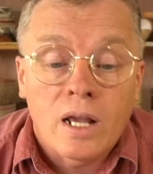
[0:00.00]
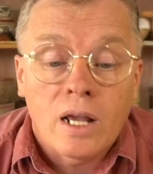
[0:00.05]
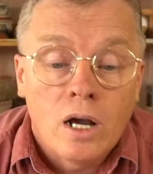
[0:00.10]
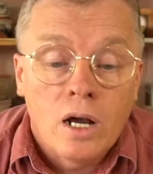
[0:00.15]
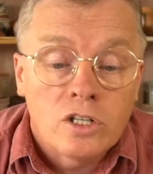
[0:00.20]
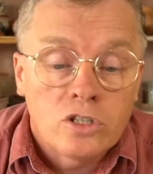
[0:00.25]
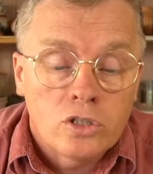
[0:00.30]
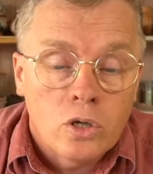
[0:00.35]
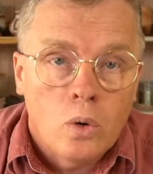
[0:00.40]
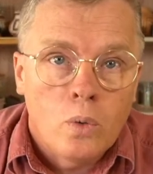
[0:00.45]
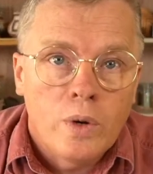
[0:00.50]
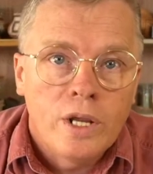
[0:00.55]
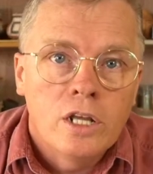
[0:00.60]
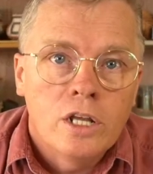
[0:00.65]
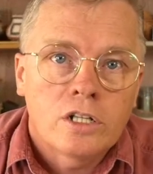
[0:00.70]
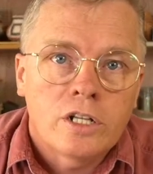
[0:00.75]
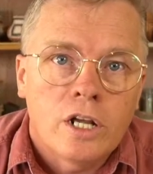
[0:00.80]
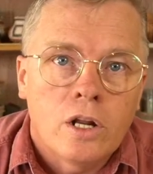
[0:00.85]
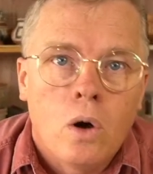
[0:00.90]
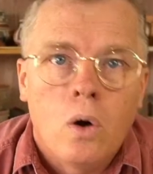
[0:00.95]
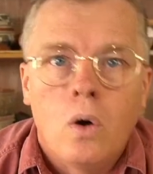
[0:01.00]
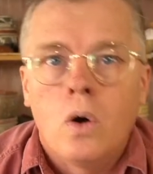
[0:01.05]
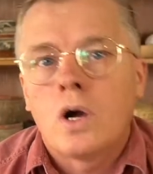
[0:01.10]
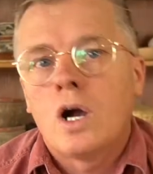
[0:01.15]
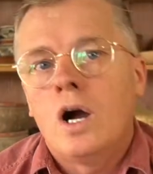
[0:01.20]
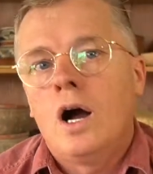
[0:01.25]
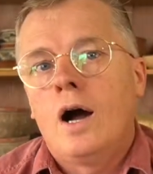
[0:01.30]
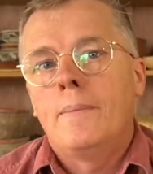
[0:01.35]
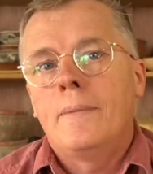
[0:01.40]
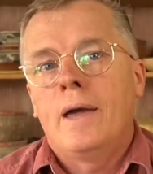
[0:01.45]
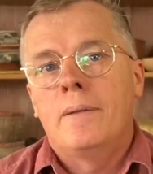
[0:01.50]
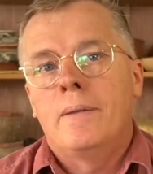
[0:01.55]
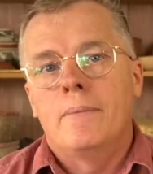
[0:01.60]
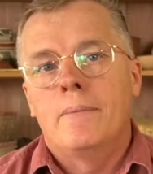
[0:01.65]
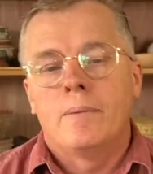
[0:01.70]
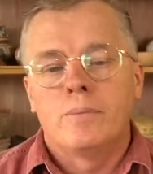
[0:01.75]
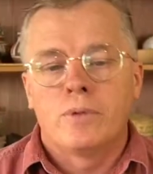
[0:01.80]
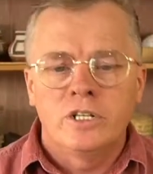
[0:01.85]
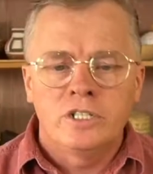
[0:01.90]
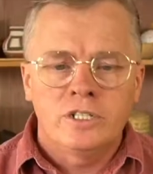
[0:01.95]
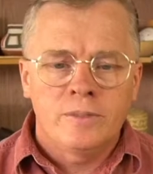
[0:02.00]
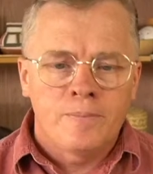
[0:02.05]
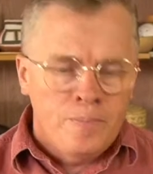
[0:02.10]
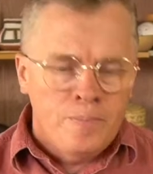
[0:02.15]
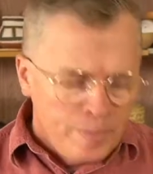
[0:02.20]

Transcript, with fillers: Uh, so we looked at Hohokam and Mimbres.